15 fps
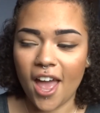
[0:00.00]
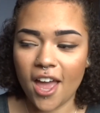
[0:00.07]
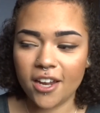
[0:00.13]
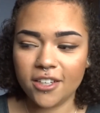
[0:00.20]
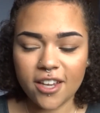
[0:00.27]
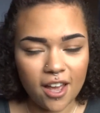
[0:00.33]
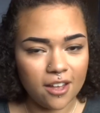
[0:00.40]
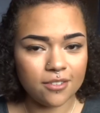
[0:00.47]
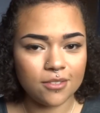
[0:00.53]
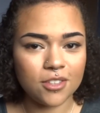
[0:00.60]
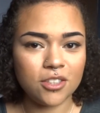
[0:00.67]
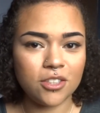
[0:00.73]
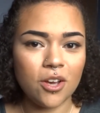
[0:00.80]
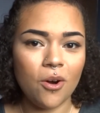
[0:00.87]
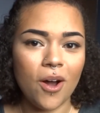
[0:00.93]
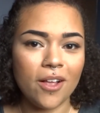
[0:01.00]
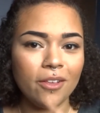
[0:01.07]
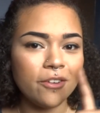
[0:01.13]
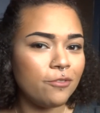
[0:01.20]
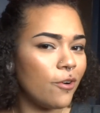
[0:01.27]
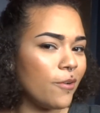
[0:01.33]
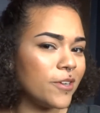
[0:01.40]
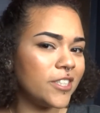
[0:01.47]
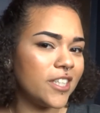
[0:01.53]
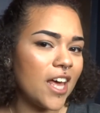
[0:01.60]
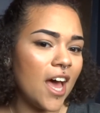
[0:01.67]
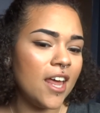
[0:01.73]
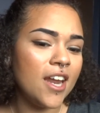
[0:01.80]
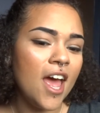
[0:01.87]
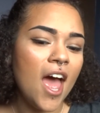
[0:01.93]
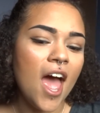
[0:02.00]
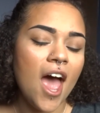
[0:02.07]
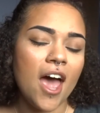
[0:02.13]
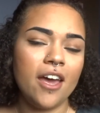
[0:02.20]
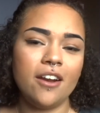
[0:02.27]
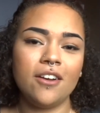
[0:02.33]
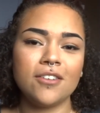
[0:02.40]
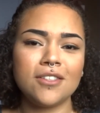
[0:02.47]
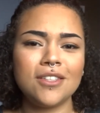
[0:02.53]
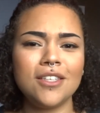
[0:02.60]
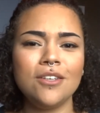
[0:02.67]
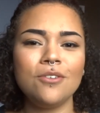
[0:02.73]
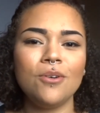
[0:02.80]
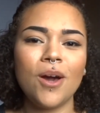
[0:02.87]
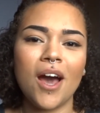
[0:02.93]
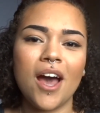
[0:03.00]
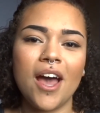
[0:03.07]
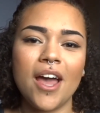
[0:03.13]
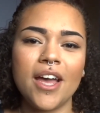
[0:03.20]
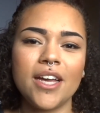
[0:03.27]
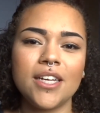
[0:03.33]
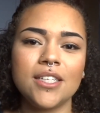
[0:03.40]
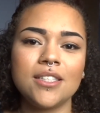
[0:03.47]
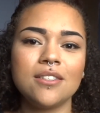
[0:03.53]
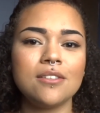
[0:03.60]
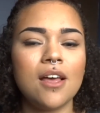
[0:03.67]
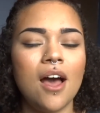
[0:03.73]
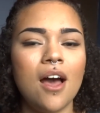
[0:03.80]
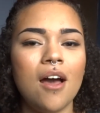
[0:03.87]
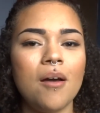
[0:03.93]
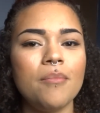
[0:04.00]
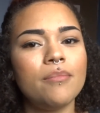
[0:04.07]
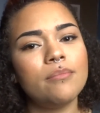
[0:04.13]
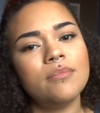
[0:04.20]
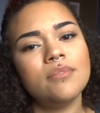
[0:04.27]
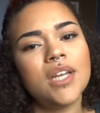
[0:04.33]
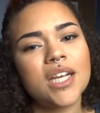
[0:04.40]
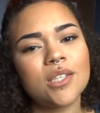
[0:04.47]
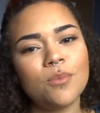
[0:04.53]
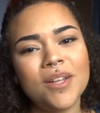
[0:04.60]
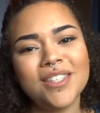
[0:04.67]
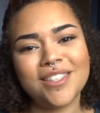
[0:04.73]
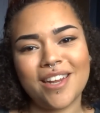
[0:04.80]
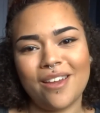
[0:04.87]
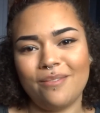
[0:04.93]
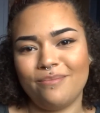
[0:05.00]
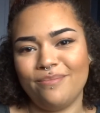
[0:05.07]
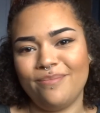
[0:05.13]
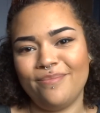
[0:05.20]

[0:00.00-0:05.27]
And yeah, so I look forward to that, and I'll see you guys next Wednesday.